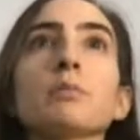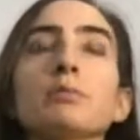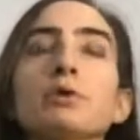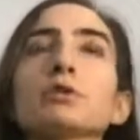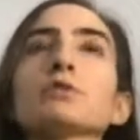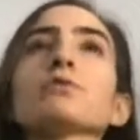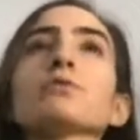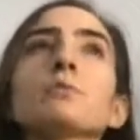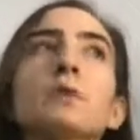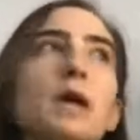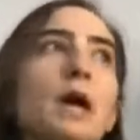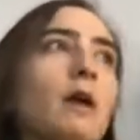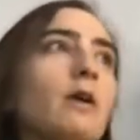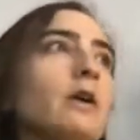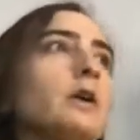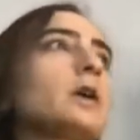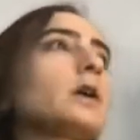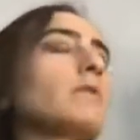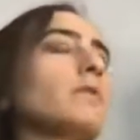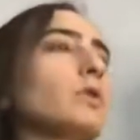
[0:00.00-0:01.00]
members from
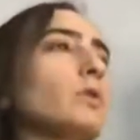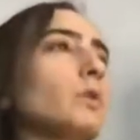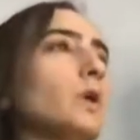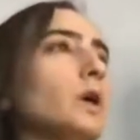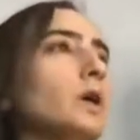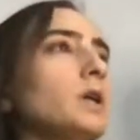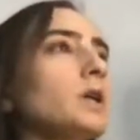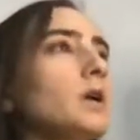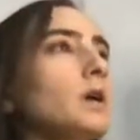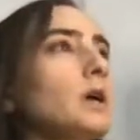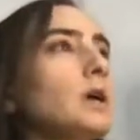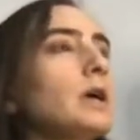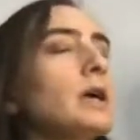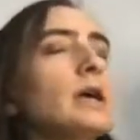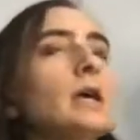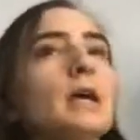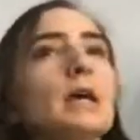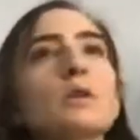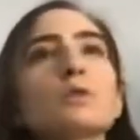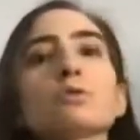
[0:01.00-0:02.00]
carrying heavy weight,
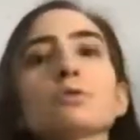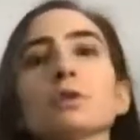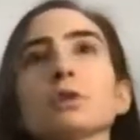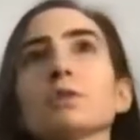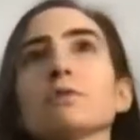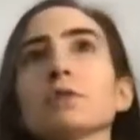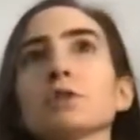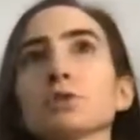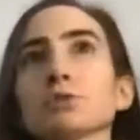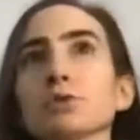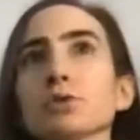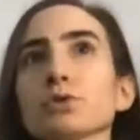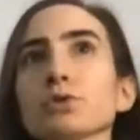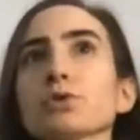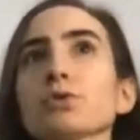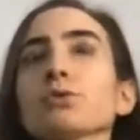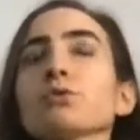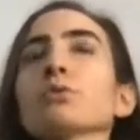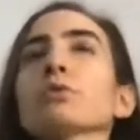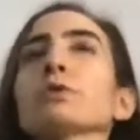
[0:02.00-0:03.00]
and or
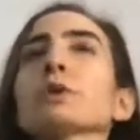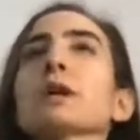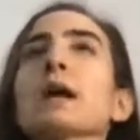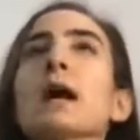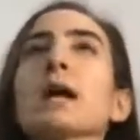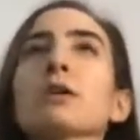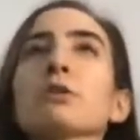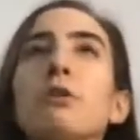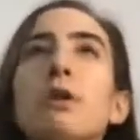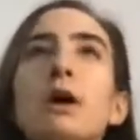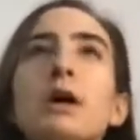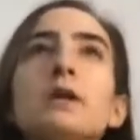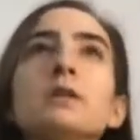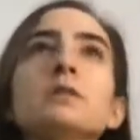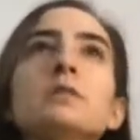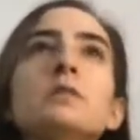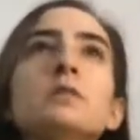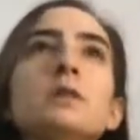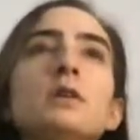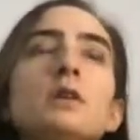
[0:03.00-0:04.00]
individuals who are
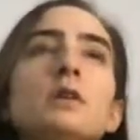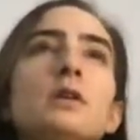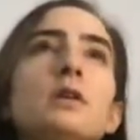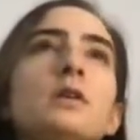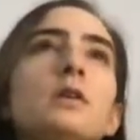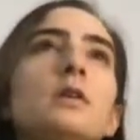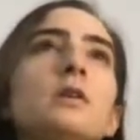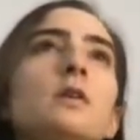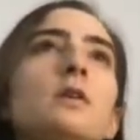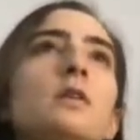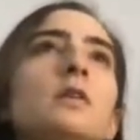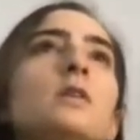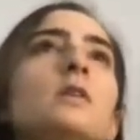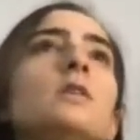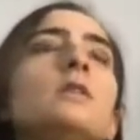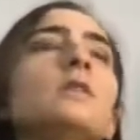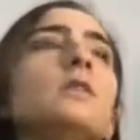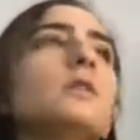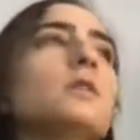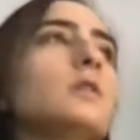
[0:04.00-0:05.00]
categorized
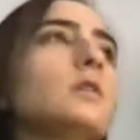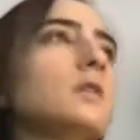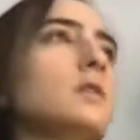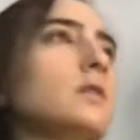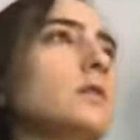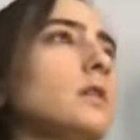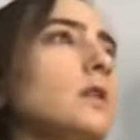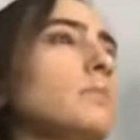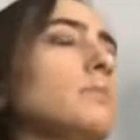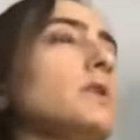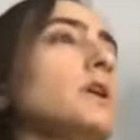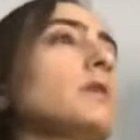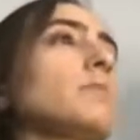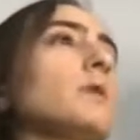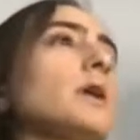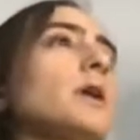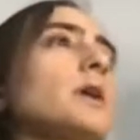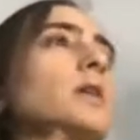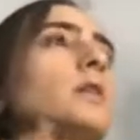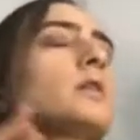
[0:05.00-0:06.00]
in the uh,
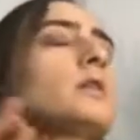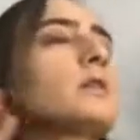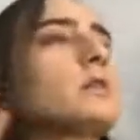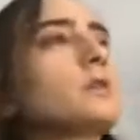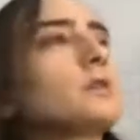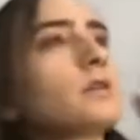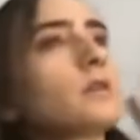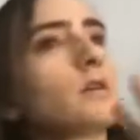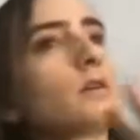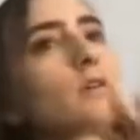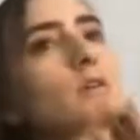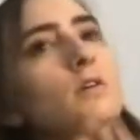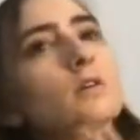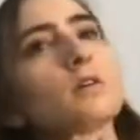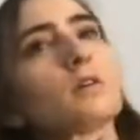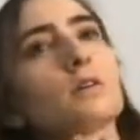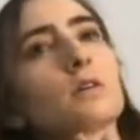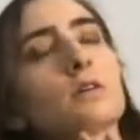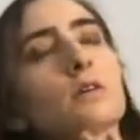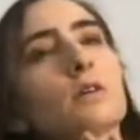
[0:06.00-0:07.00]
BMI
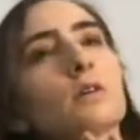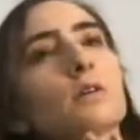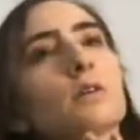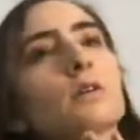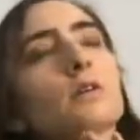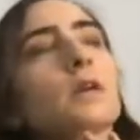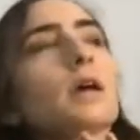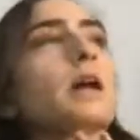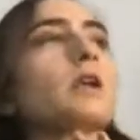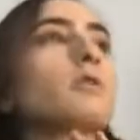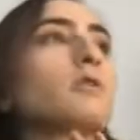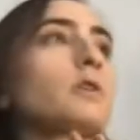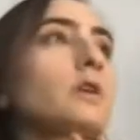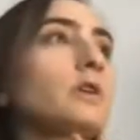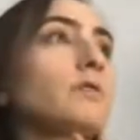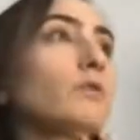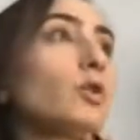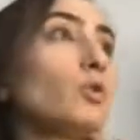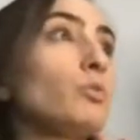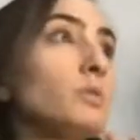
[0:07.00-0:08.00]
uh,
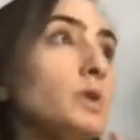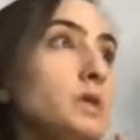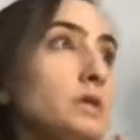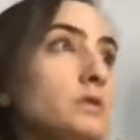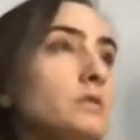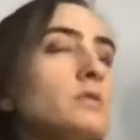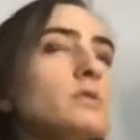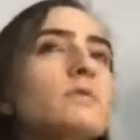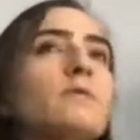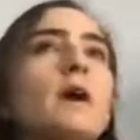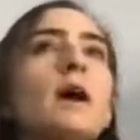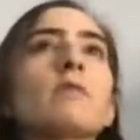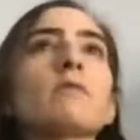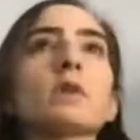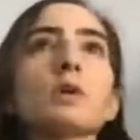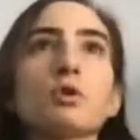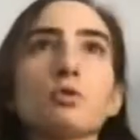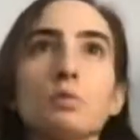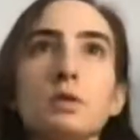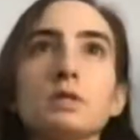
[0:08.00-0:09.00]
category of obese, of
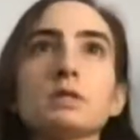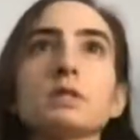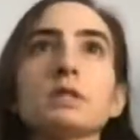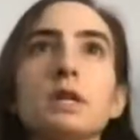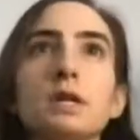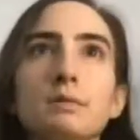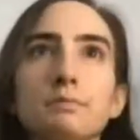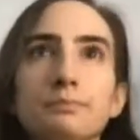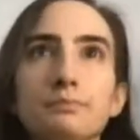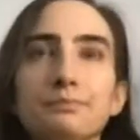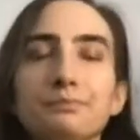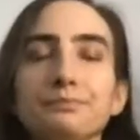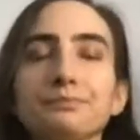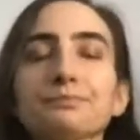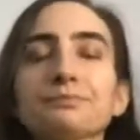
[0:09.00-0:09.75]
having obesity.